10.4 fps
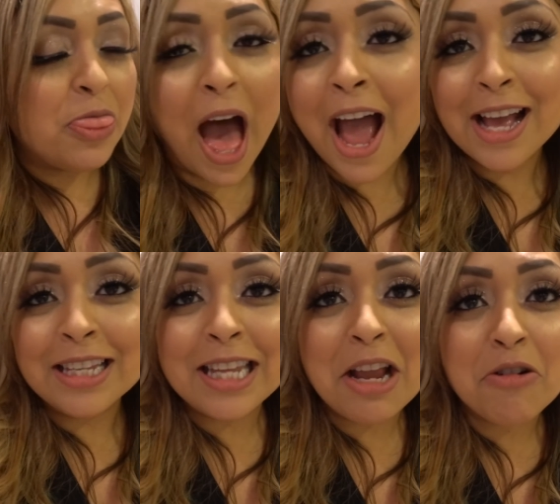that
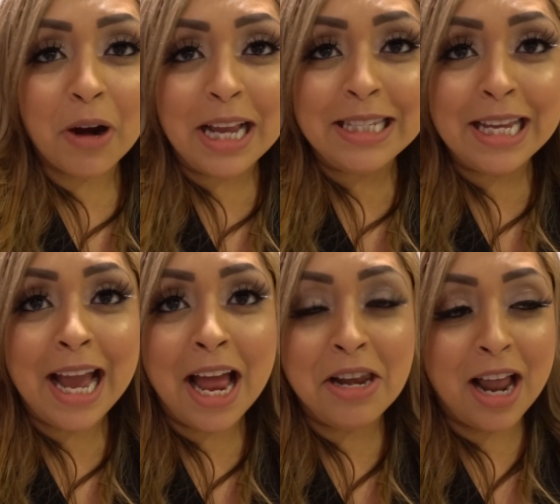is like crazy
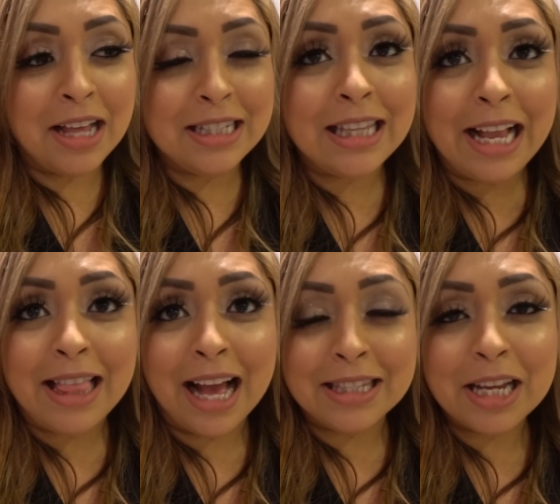and nuts and like
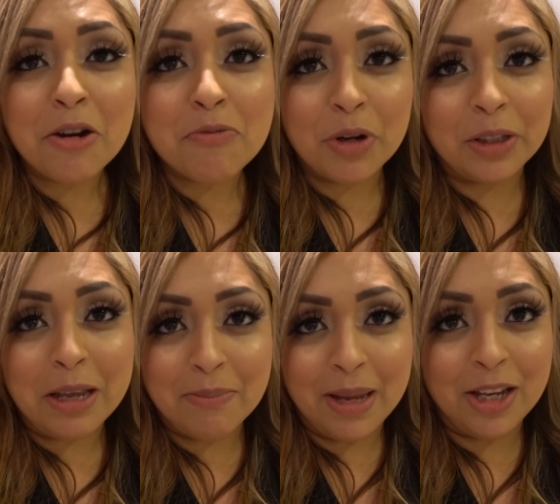that's like a
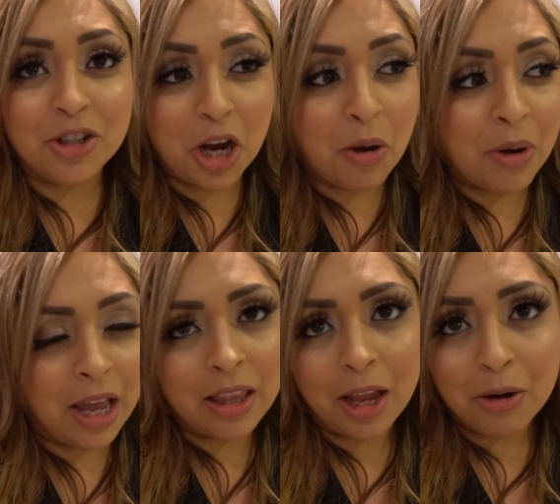really mean joke
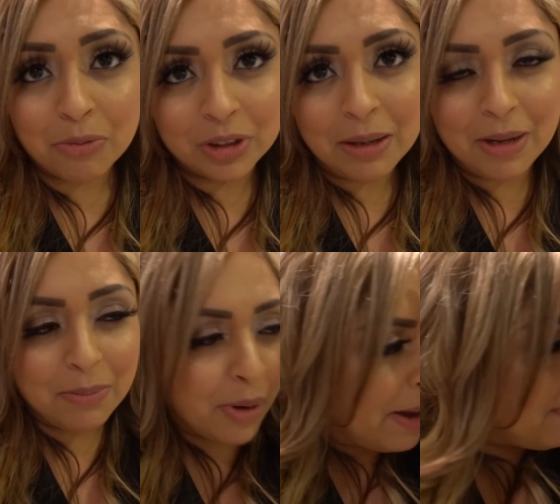and like a really
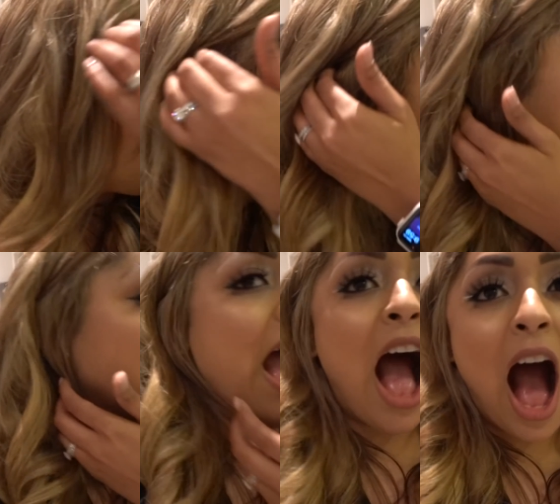mean prank because like
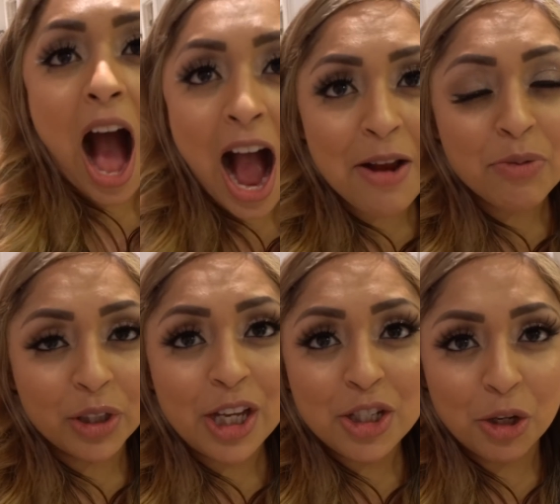I
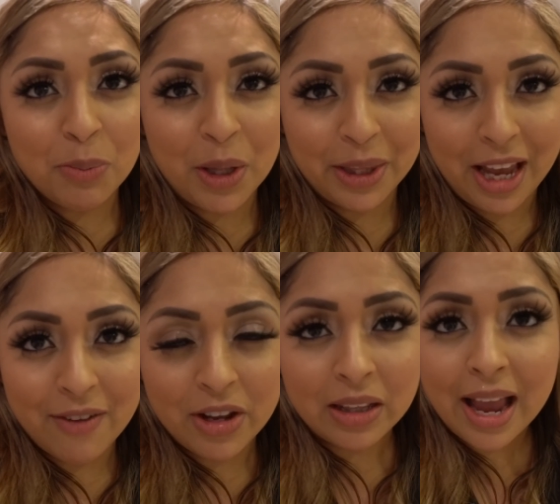really do
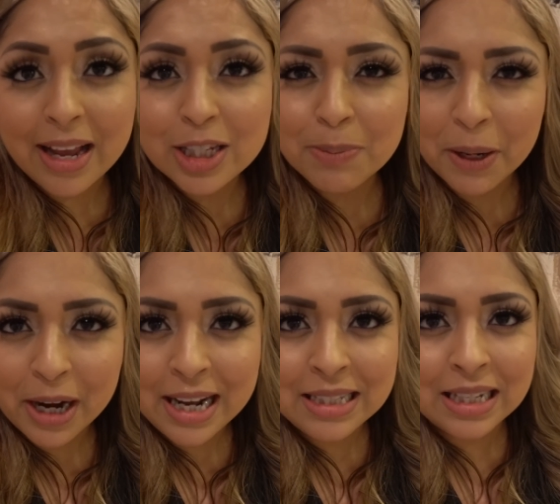believe in like
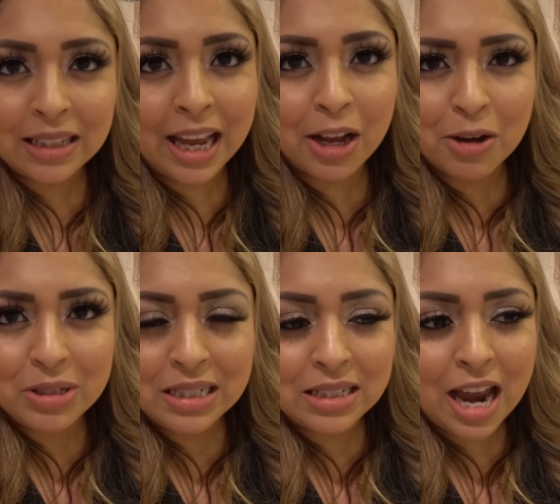spirits and like
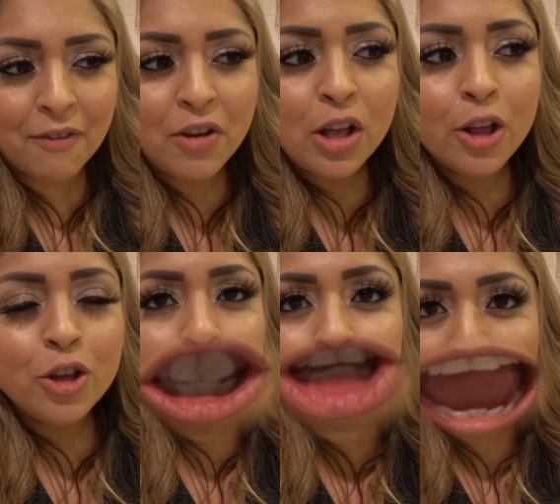ghosts and stuff.
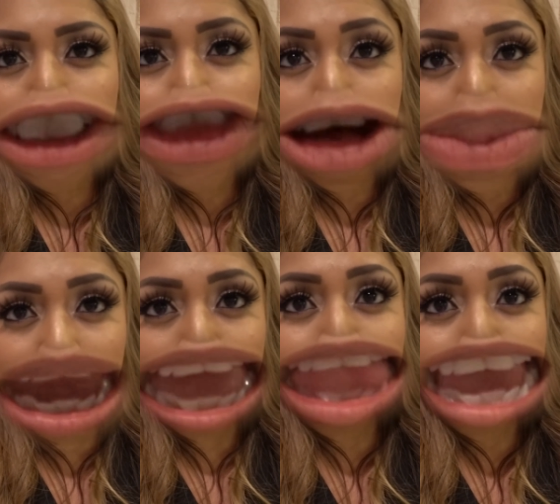So like for
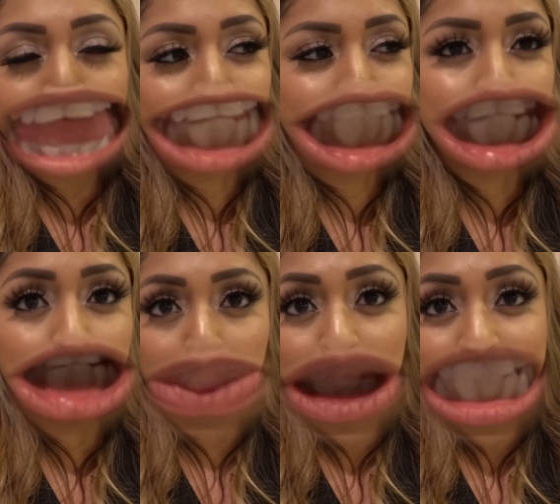me, like that's
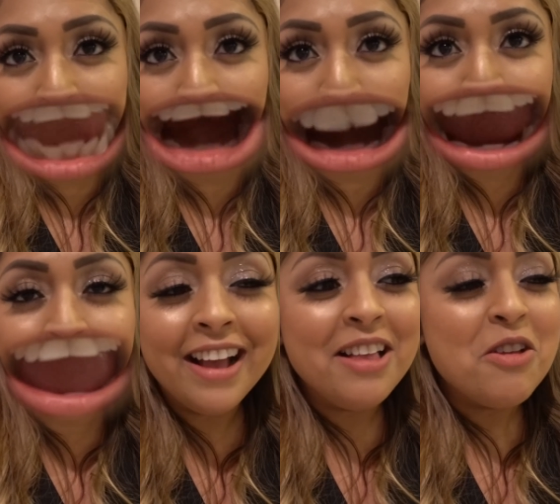super scary.
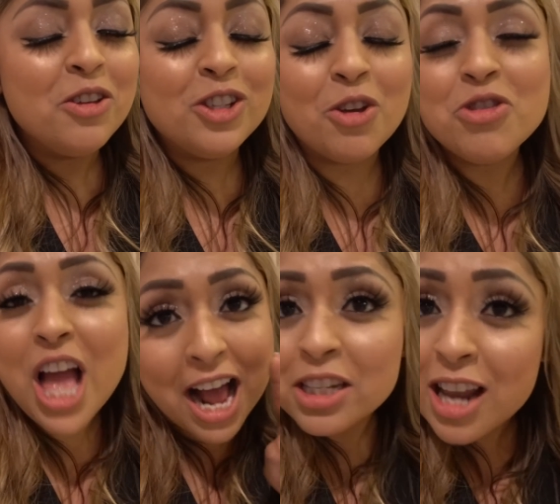So
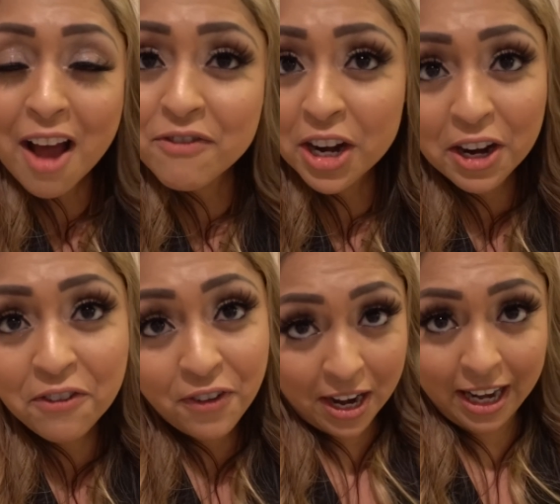that's not very
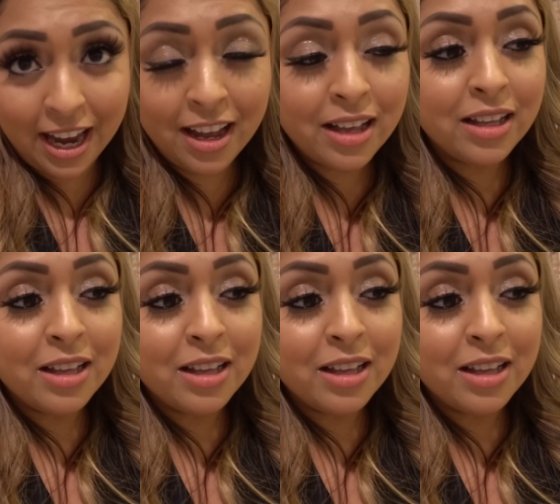funny,